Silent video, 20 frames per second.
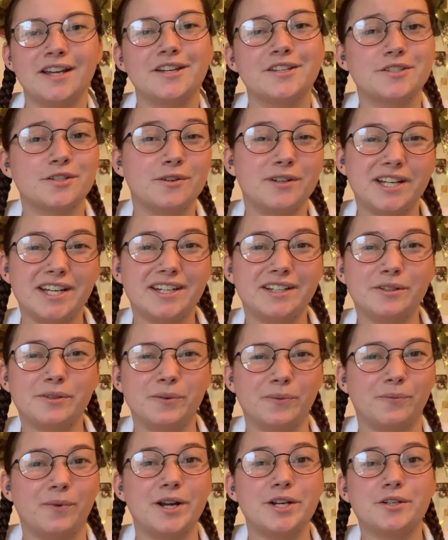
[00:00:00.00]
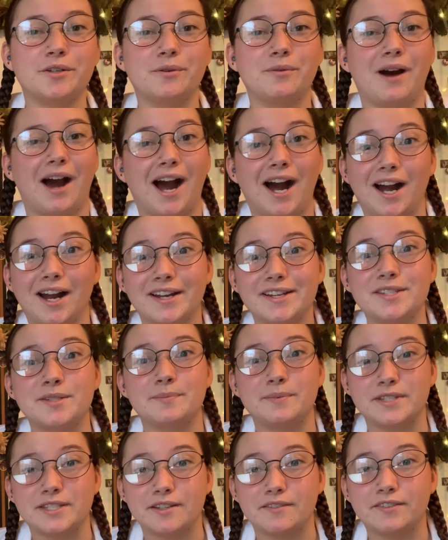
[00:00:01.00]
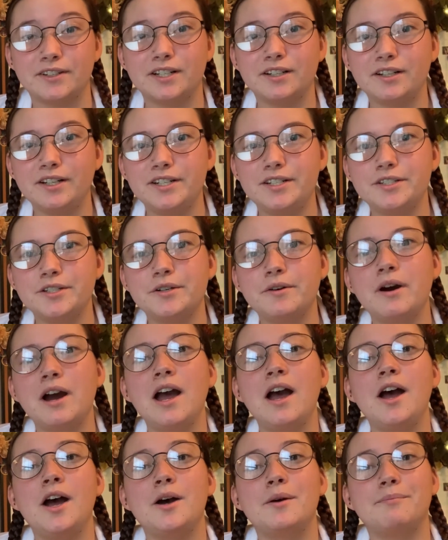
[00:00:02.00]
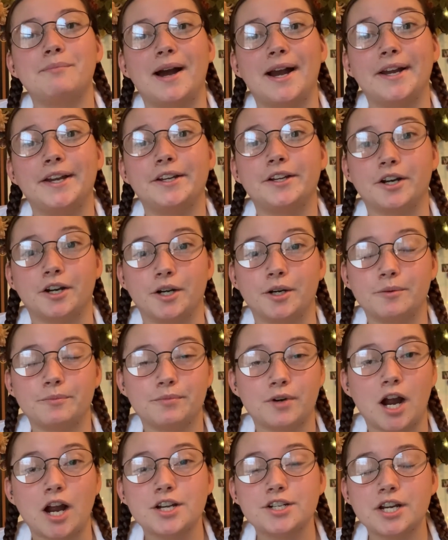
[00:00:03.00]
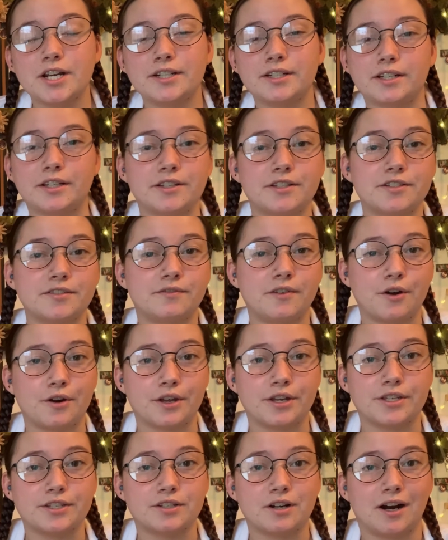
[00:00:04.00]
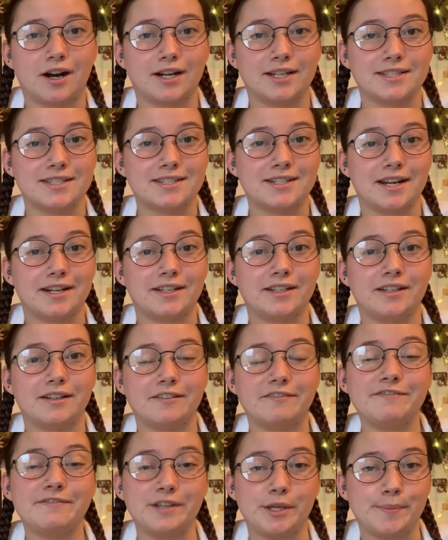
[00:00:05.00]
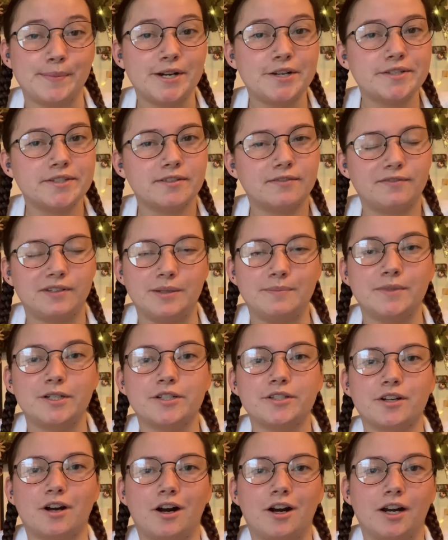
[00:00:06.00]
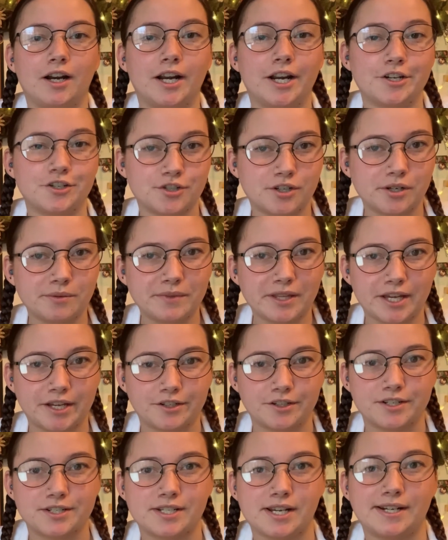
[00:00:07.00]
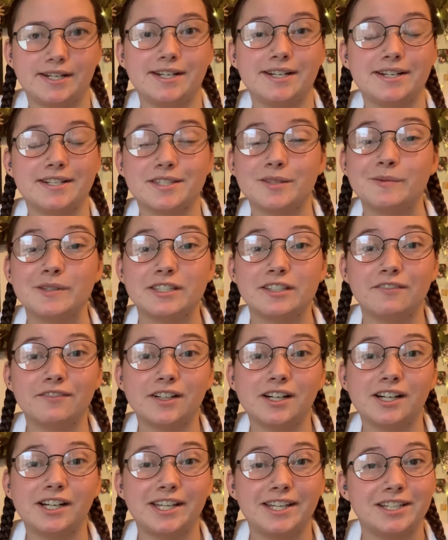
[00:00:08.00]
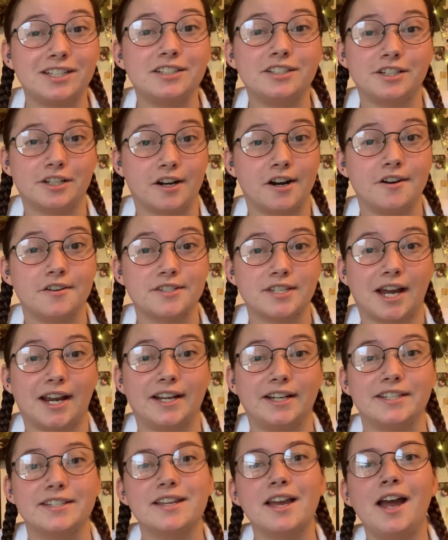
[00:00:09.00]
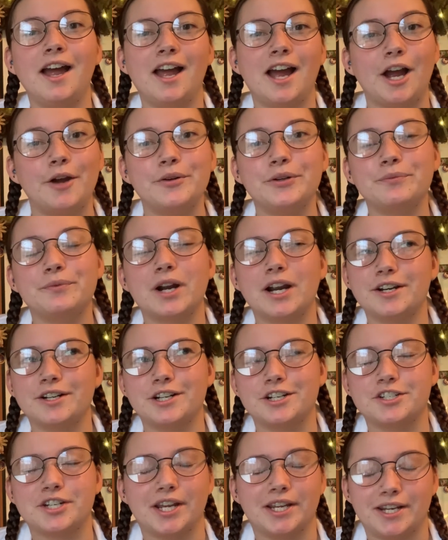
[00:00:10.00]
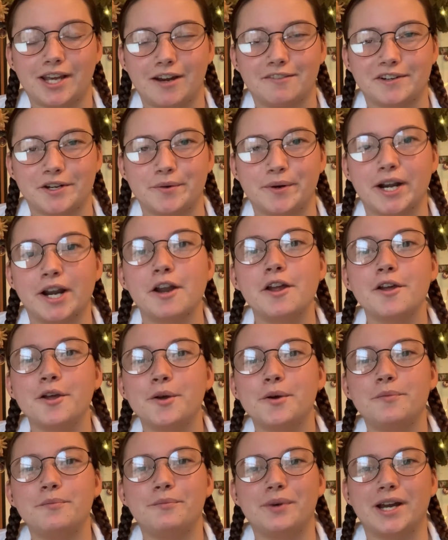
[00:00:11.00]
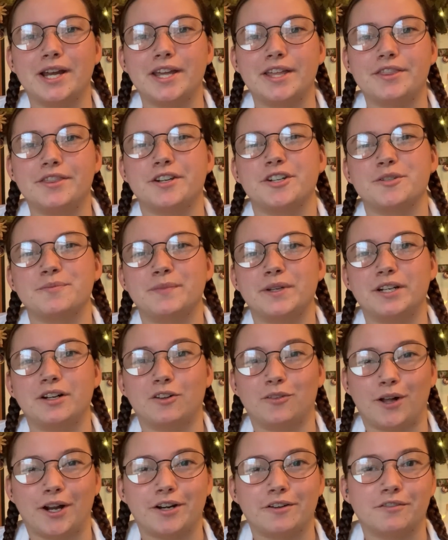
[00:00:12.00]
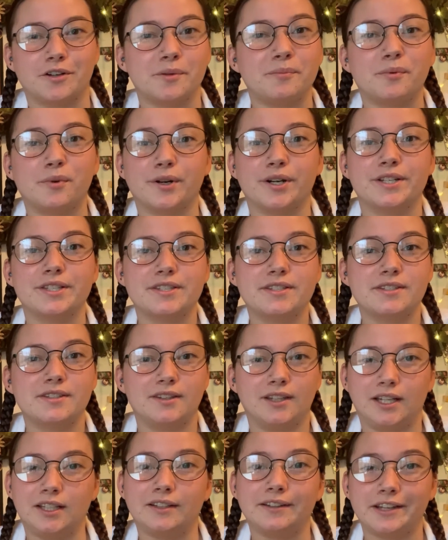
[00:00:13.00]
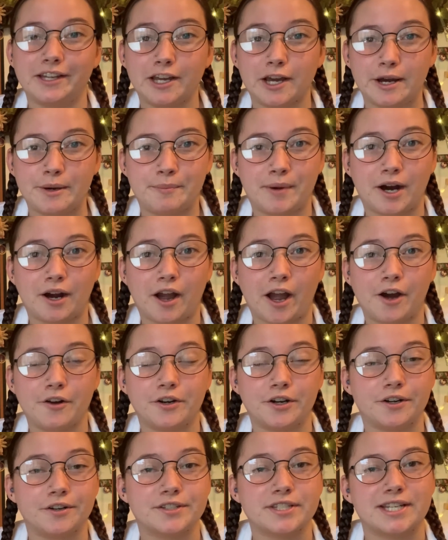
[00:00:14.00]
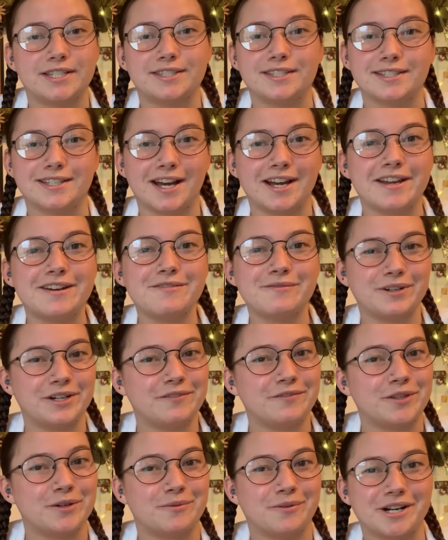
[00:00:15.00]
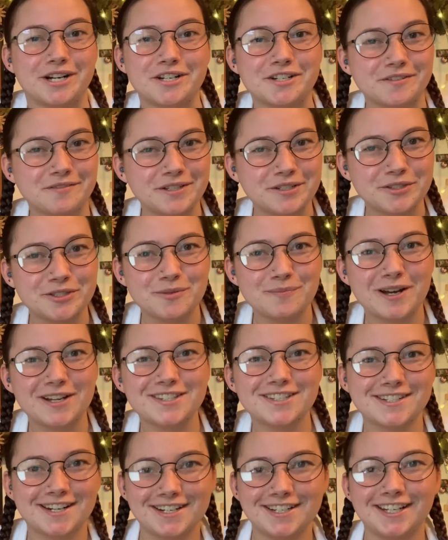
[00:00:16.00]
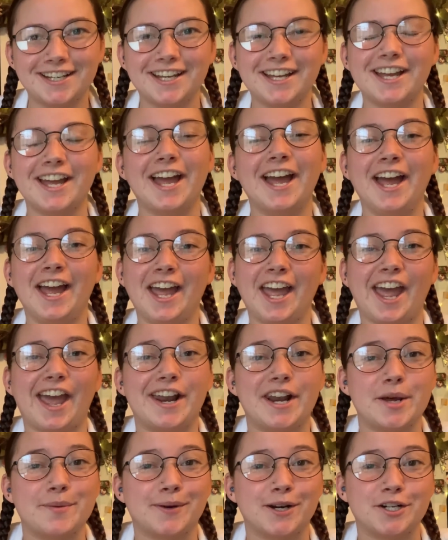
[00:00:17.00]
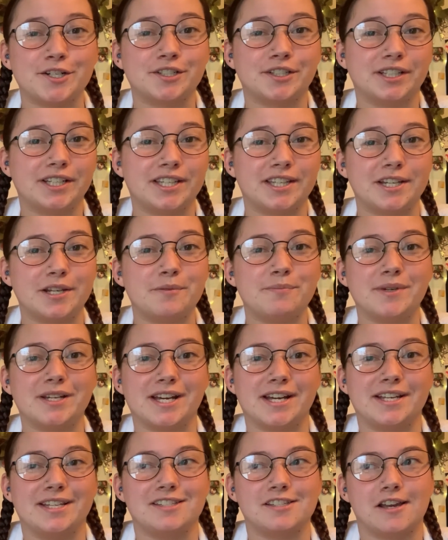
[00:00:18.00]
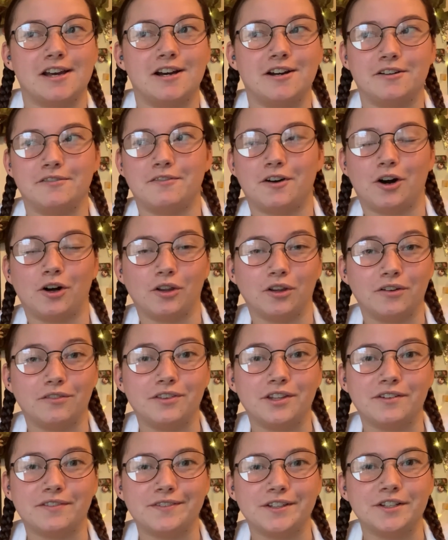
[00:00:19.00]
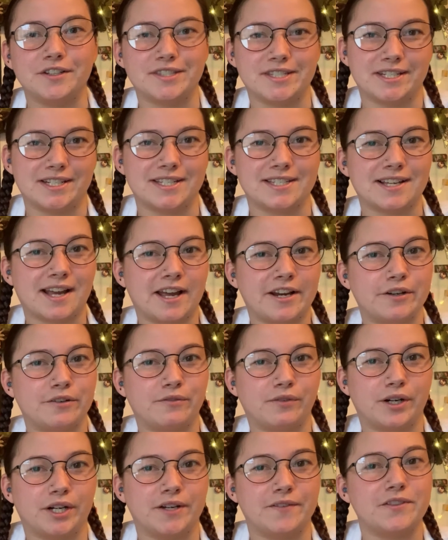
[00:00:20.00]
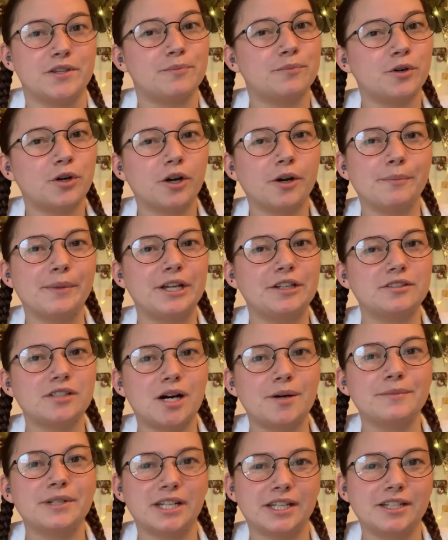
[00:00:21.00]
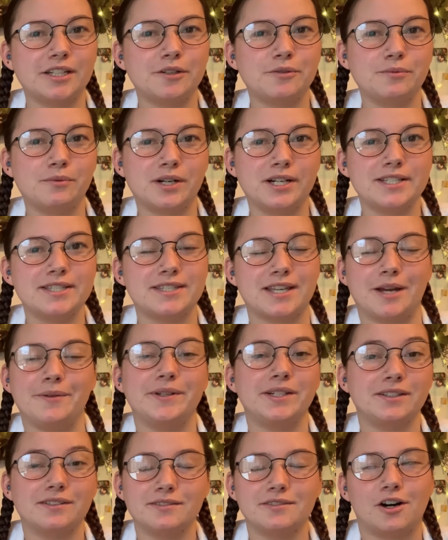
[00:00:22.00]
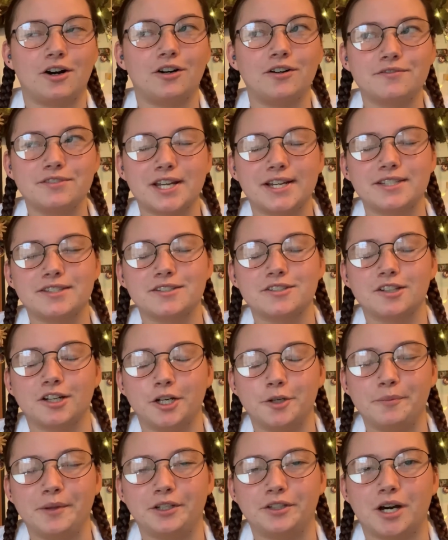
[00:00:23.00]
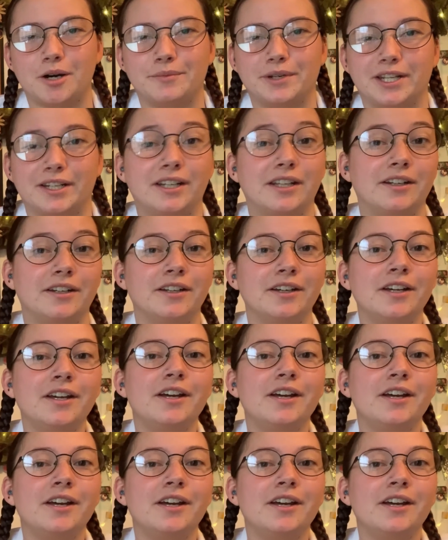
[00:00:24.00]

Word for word: So again, what do I specifically do? My current project is focused on studying females. Females are extremely understudied, specifically in neuroscience. I mean, we're understudied everywhere, but there's been a lot of reports lately about how neuroscience is kind of one of the worst fields about studying it. And I personally think because of all of the fields, it is kind of one of the more male-dominated ones. I mean, all of science is already male-dominated.